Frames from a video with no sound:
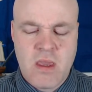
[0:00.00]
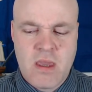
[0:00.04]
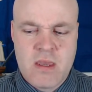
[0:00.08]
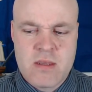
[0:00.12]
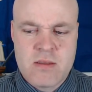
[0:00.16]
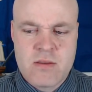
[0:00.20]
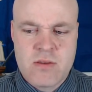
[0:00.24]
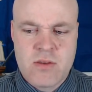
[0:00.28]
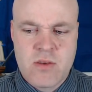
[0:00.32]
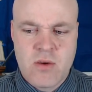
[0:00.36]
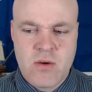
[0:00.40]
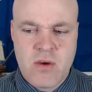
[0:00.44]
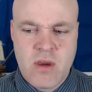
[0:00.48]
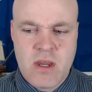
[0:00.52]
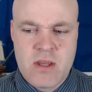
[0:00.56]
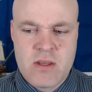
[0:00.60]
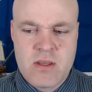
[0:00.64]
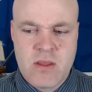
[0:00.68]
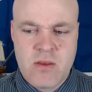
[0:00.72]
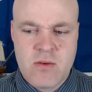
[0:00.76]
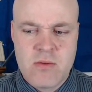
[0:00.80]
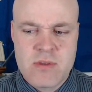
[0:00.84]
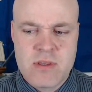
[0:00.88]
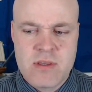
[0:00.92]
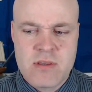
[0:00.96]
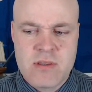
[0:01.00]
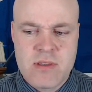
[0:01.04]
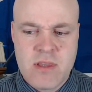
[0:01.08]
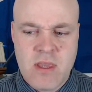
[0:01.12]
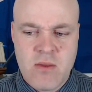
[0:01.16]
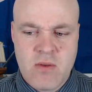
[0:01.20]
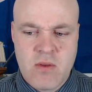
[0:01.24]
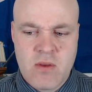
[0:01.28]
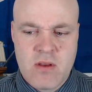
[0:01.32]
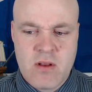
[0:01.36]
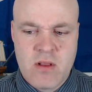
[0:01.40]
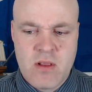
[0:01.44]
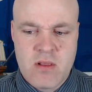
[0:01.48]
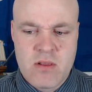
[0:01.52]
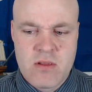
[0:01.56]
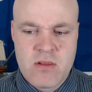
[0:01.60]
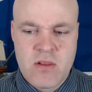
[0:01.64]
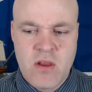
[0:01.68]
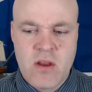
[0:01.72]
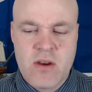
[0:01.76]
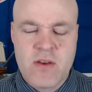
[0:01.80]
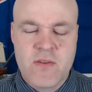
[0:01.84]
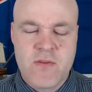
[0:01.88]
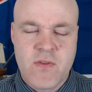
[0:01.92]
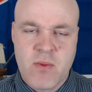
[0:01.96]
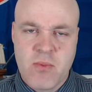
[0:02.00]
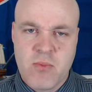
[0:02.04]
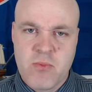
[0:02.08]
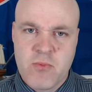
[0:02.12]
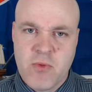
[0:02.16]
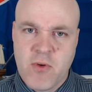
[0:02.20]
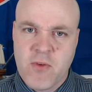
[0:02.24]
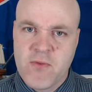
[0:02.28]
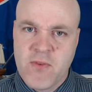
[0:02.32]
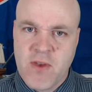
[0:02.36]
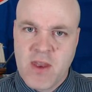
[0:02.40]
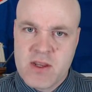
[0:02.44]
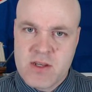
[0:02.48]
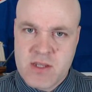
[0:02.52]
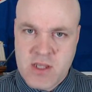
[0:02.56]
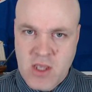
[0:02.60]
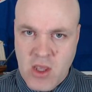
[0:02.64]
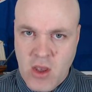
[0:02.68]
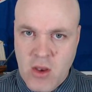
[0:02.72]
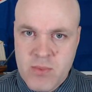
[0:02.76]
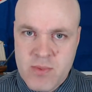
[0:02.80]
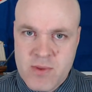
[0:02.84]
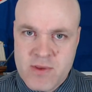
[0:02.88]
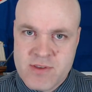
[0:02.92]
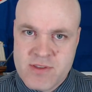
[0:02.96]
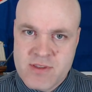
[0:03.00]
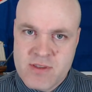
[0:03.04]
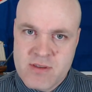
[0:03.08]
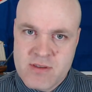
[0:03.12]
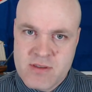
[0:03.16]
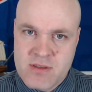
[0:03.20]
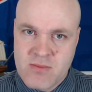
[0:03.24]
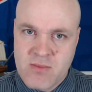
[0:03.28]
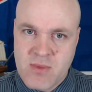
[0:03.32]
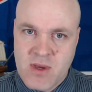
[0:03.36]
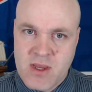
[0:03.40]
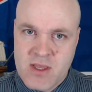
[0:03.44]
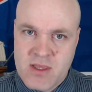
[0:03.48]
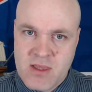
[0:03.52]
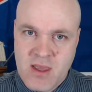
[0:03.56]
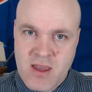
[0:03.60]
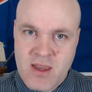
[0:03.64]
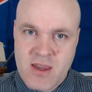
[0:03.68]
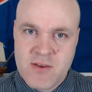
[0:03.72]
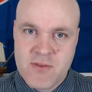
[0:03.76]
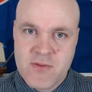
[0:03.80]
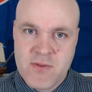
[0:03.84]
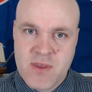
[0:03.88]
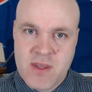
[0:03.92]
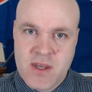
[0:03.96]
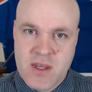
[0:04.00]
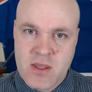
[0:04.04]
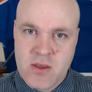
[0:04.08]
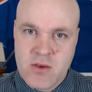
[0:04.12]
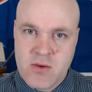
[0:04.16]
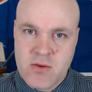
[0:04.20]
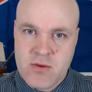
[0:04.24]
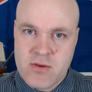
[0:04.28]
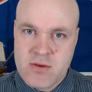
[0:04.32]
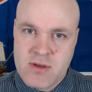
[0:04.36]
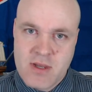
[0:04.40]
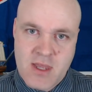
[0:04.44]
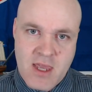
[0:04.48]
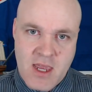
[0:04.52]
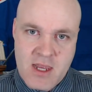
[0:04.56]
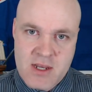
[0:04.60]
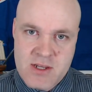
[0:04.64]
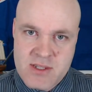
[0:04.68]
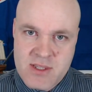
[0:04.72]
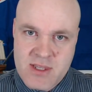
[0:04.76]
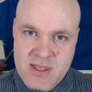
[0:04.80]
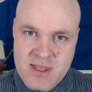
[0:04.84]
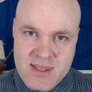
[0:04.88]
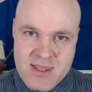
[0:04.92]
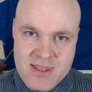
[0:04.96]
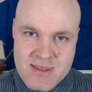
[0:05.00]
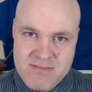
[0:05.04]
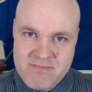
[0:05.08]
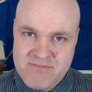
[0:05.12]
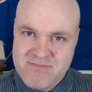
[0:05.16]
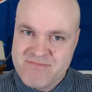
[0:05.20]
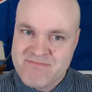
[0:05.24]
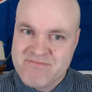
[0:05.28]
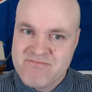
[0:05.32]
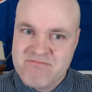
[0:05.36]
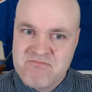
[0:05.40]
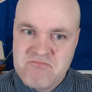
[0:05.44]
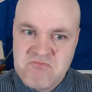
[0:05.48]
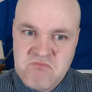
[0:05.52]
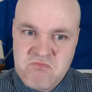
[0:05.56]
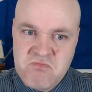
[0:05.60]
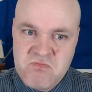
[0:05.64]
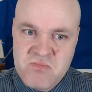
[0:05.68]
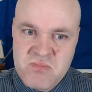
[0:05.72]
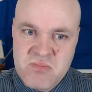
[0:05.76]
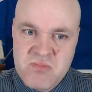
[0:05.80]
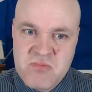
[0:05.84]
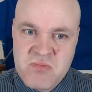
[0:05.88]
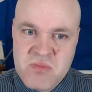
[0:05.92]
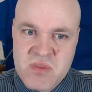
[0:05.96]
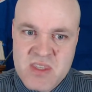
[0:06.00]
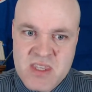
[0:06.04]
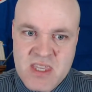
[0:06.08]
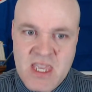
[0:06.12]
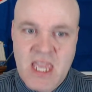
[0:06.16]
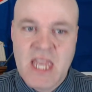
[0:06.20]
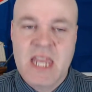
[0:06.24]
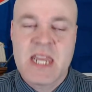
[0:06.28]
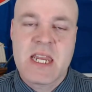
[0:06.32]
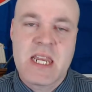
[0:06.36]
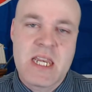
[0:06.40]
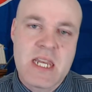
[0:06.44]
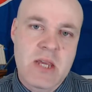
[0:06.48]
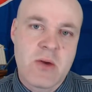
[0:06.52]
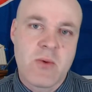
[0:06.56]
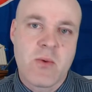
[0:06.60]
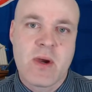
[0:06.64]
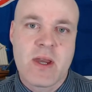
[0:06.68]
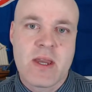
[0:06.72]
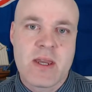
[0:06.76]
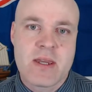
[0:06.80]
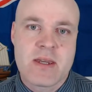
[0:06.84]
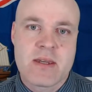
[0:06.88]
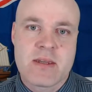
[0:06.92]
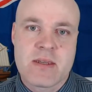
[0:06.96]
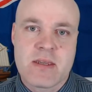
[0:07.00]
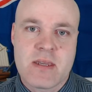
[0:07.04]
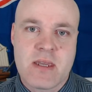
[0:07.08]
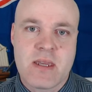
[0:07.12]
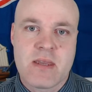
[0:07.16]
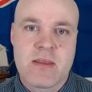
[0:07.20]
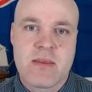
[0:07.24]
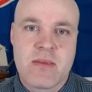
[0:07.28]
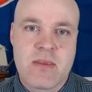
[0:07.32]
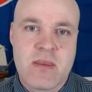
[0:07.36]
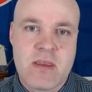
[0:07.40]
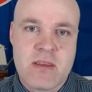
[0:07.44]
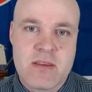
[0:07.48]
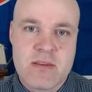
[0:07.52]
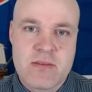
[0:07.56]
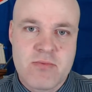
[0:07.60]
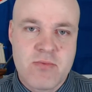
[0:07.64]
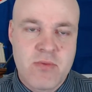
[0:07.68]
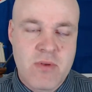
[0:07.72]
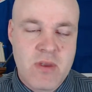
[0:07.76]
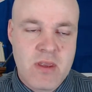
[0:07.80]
so there was this lot of profound helplessness in my life that I couldn't actually get anywhere in these